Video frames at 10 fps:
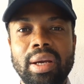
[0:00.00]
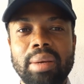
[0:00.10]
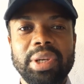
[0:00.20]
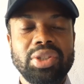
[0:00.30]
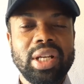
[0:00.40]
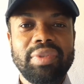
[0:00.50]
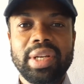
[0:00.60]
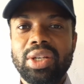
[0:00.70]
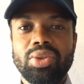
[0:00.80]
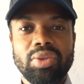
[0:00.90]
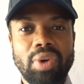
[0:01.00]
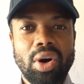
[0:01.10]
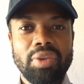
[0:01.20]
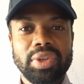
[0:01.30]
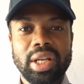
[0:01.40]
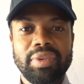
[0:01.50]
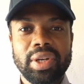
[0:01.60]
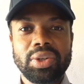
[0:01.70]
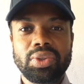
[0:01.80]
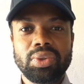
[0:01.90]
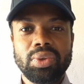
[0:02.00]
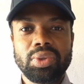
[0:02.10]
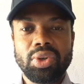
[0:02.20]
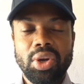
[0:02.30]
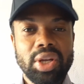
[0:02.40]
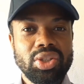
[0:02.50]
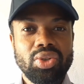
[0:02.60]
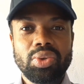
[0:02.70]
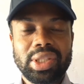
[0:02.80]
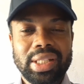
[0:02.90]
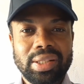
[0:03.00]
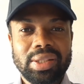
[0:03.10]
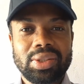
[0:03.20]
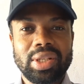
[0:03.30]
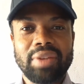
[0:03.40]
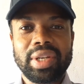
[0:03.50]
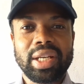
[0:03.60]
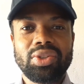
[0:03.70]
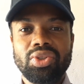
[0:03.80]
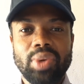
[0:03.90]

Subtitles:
but you never get to evolve, you never get to learn new skills, you never get to do